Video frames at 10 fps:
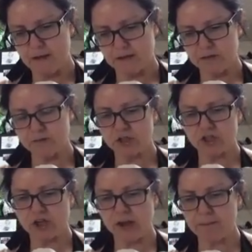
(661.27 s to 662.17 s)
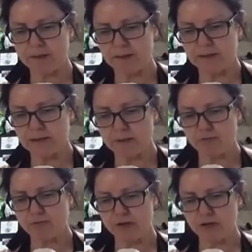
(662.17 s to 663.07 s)
So I'm just chopping these up
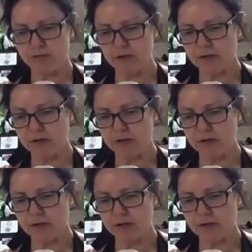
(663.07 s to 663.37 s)
really, really